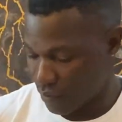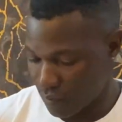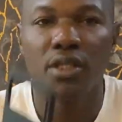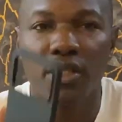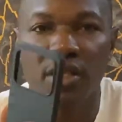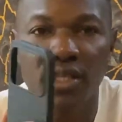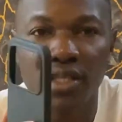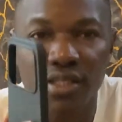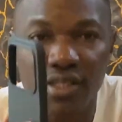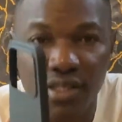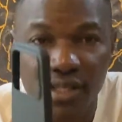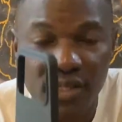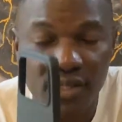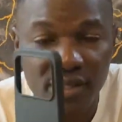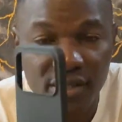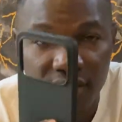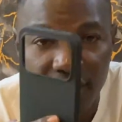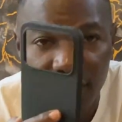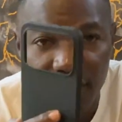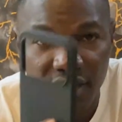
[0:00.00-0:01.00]
This
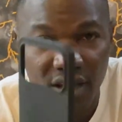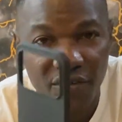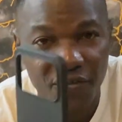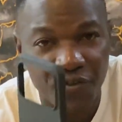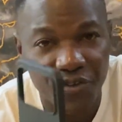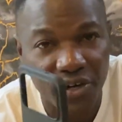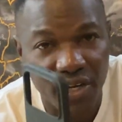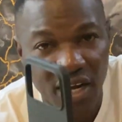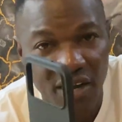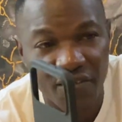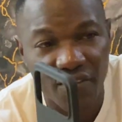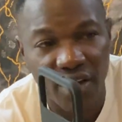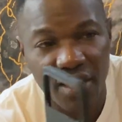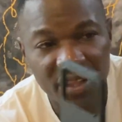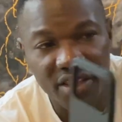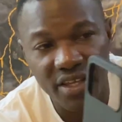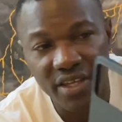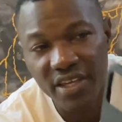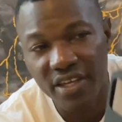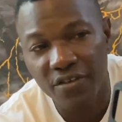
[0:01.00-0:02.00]
is their free cover
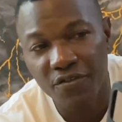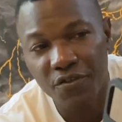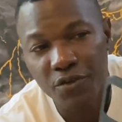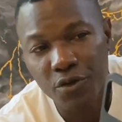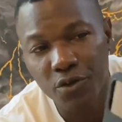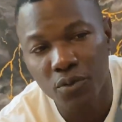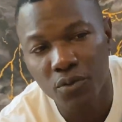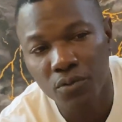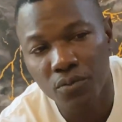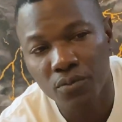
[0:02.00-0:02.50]
they give you.